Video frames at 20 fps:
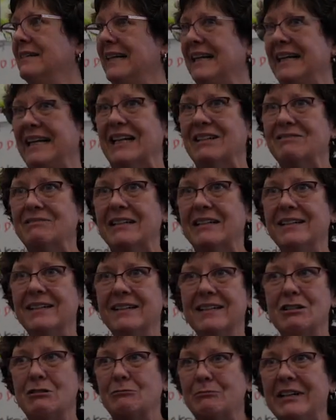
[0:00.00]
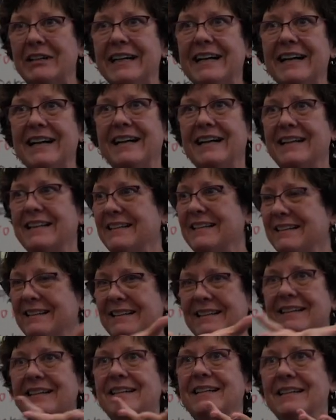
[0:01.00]
We are living, walking, breathing
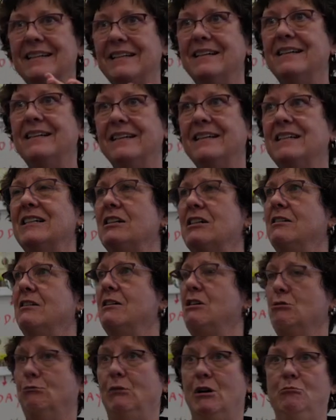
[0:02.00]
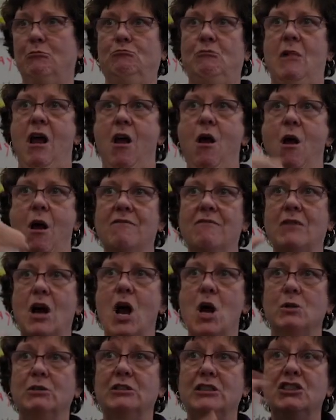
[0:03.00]
examples of
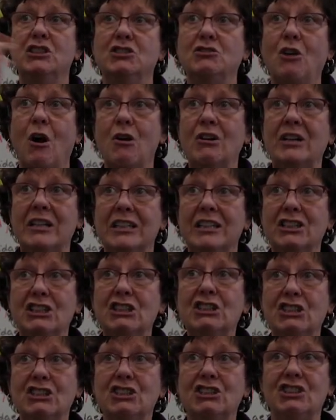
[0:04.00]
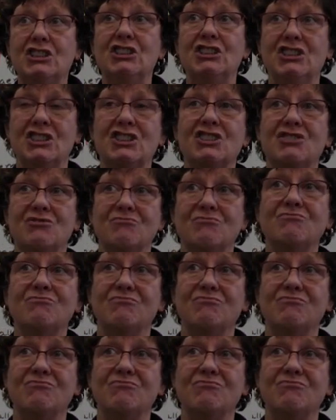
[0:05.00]
deaf culture and of the pride in our history.